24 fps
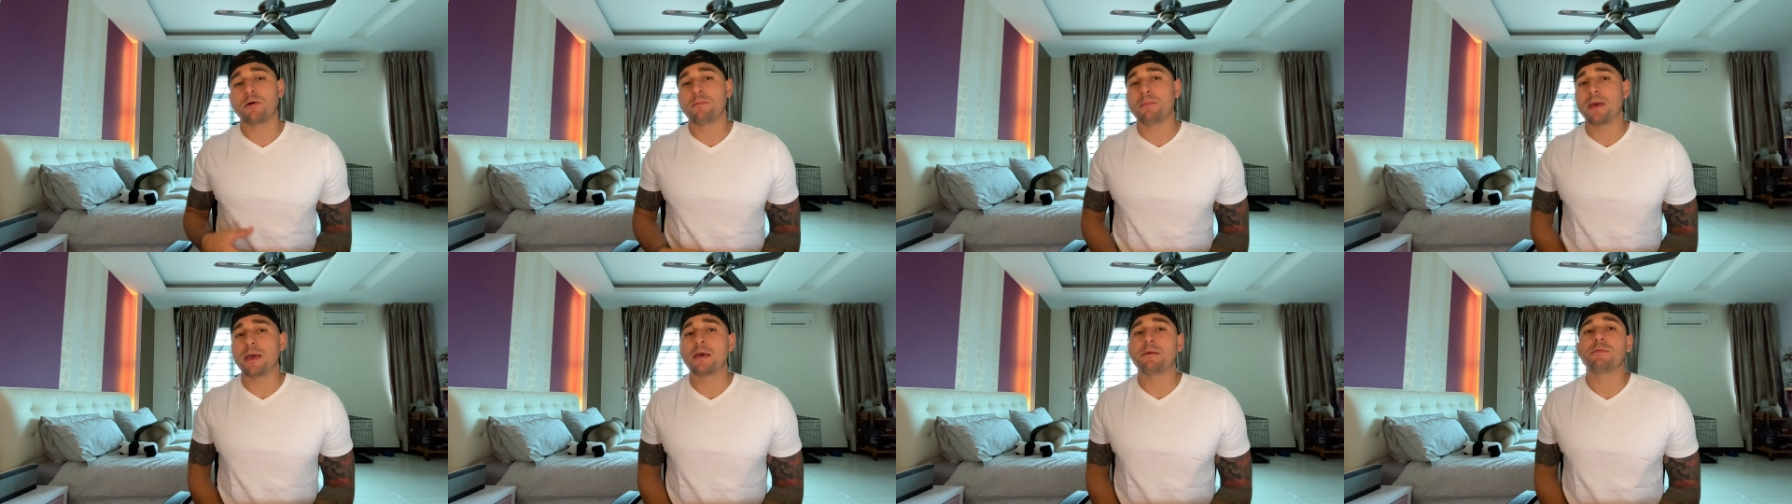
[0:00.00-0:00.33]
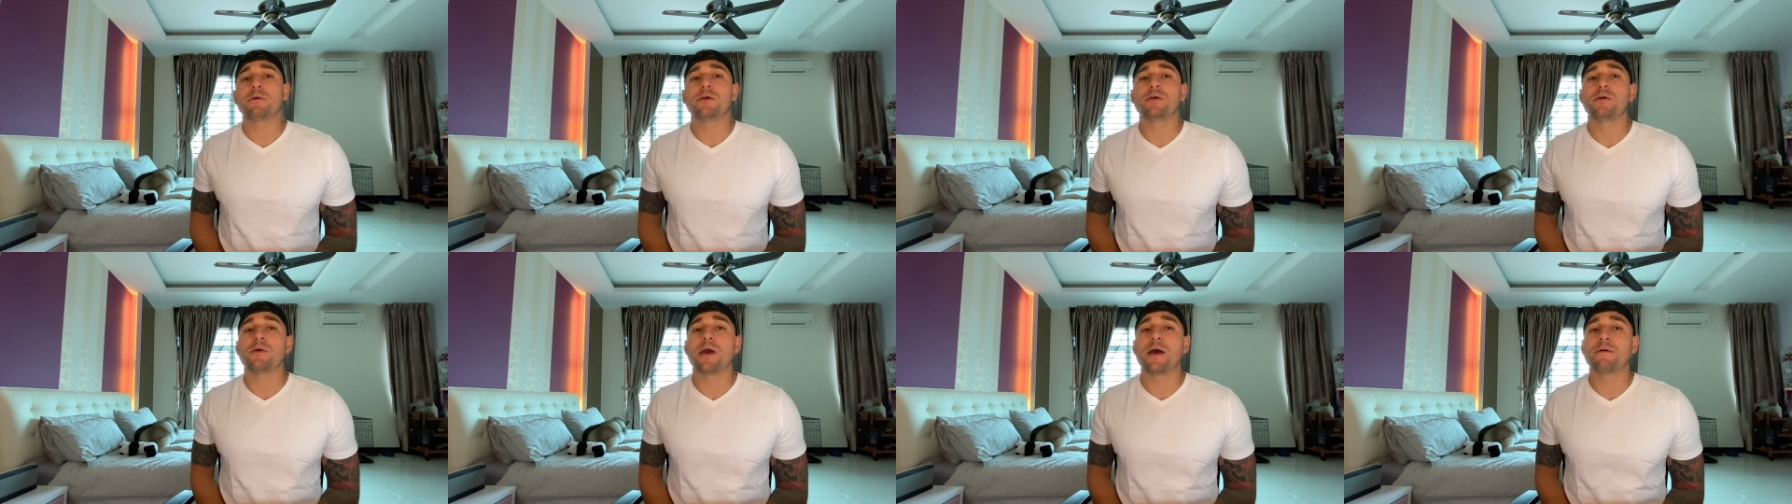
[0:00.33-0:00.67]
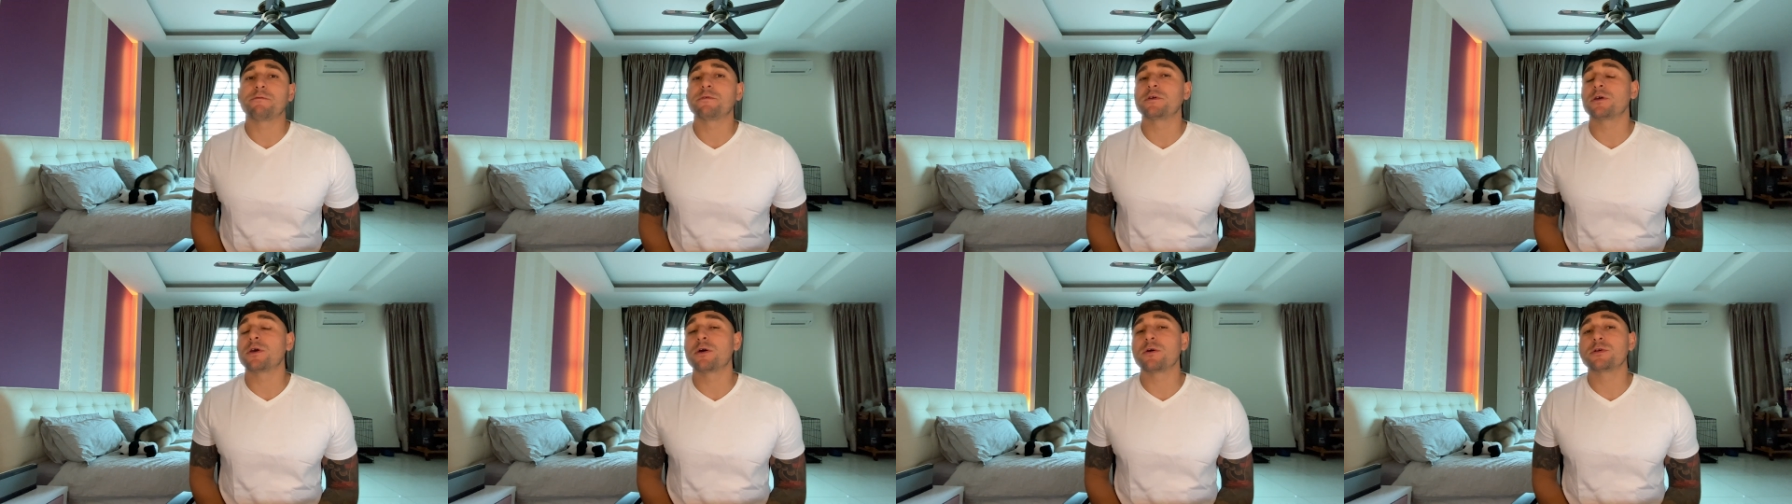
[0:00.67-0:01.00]
maybe you have
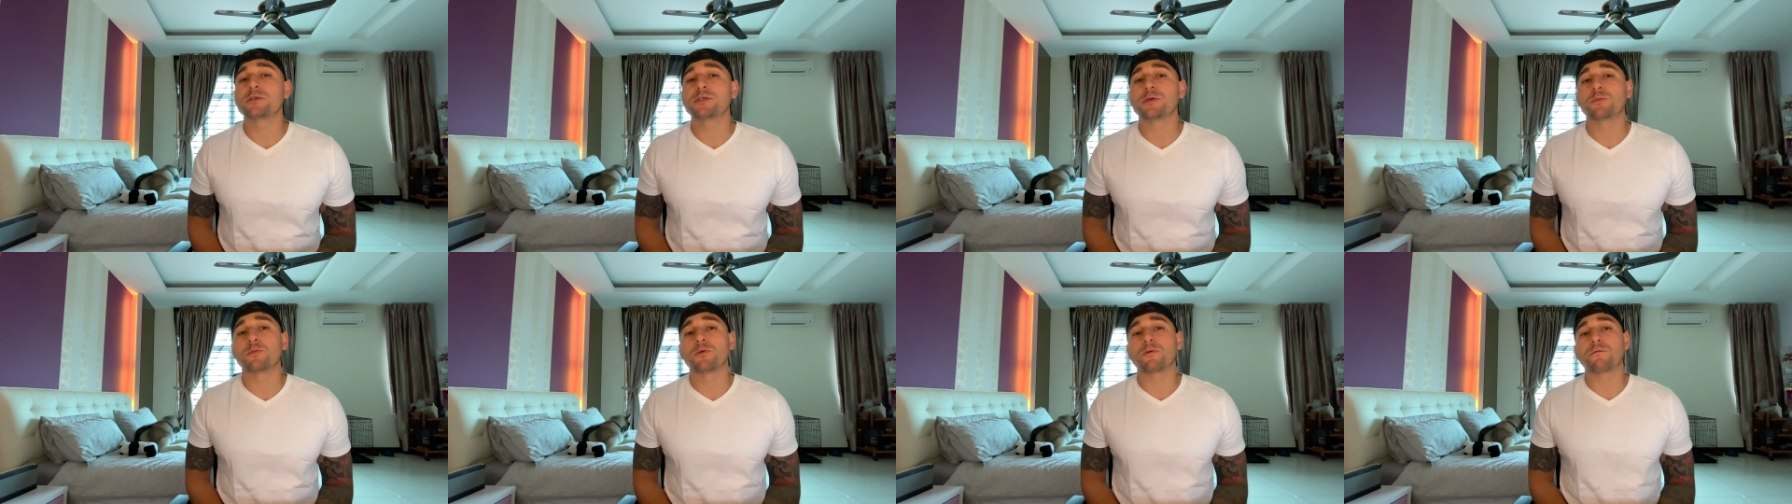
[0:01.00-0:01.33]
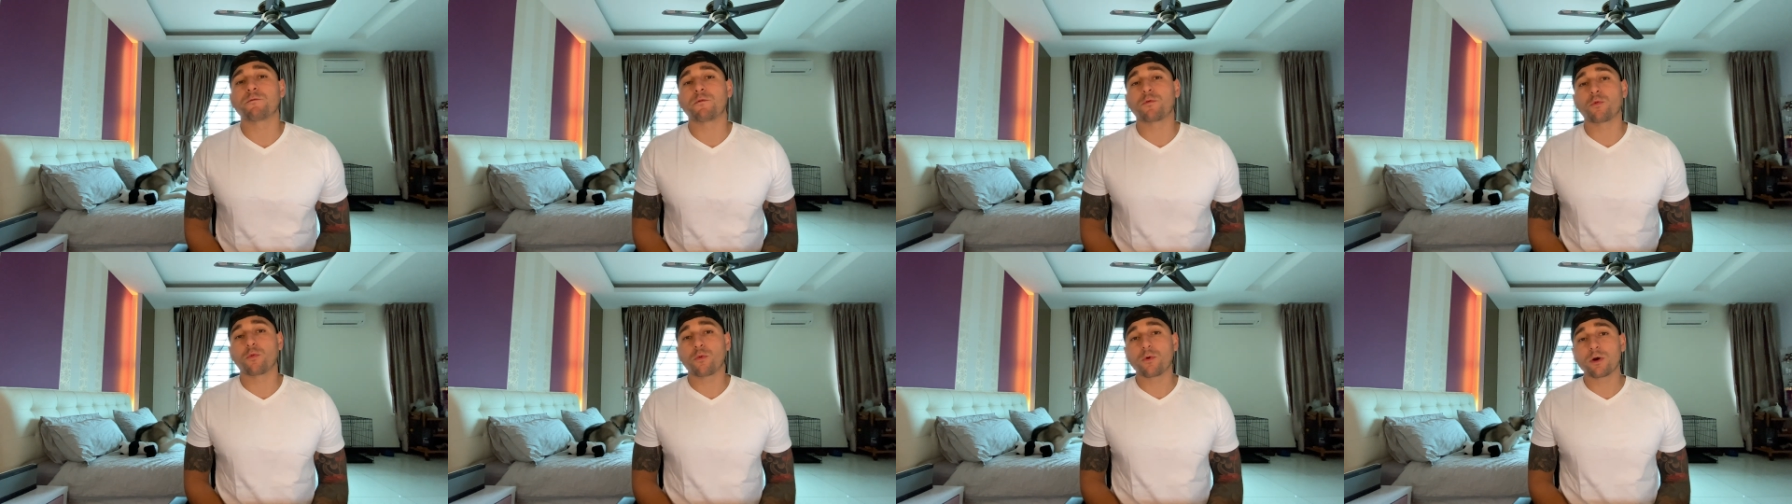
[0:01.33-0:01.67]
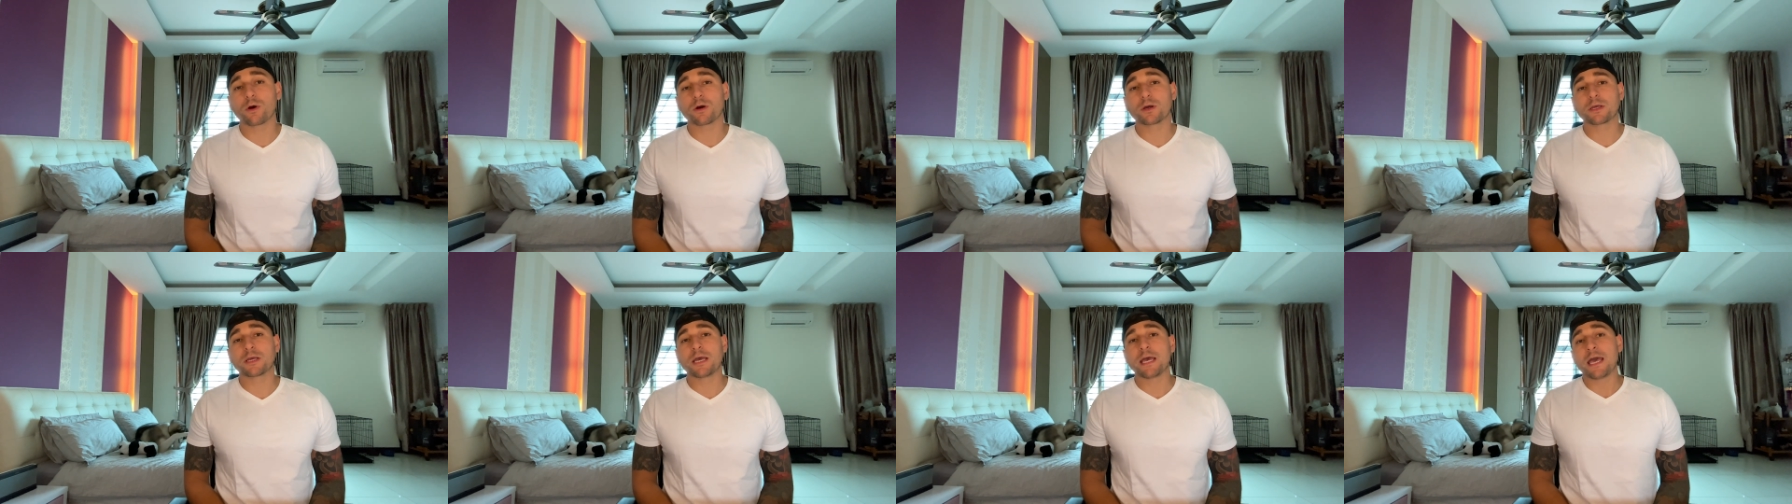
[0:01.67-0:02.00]
to go somewhere for
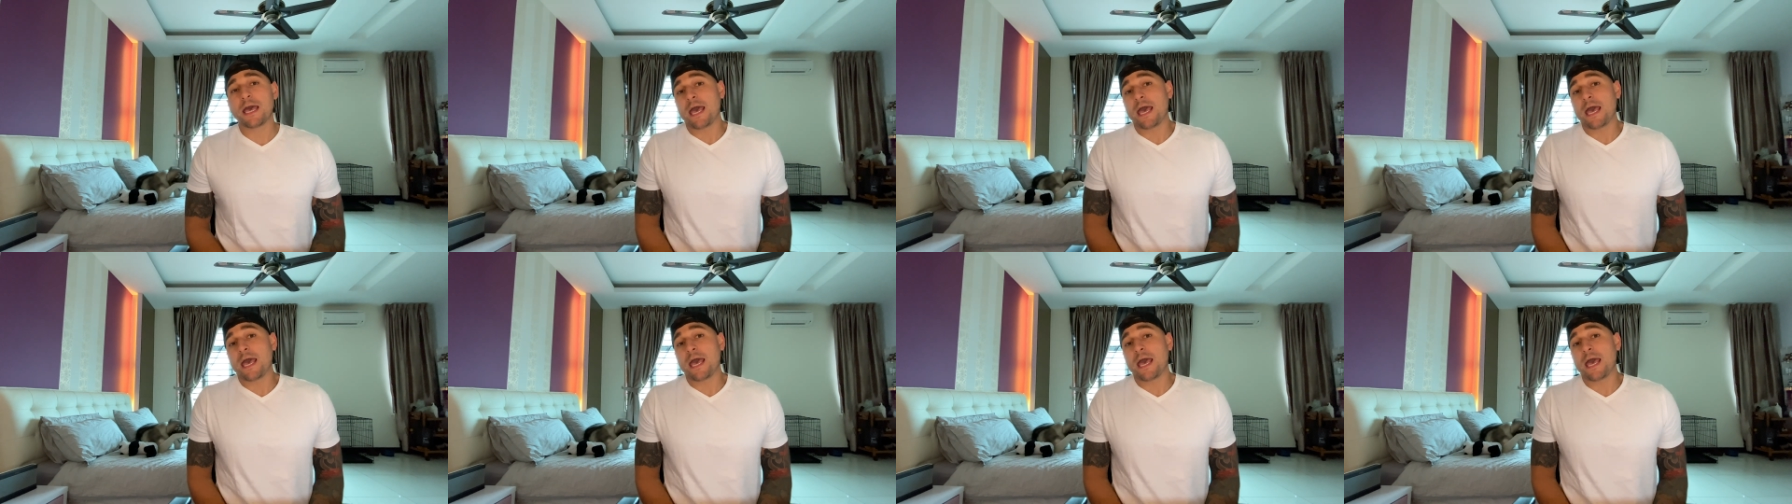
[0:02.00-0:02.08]
work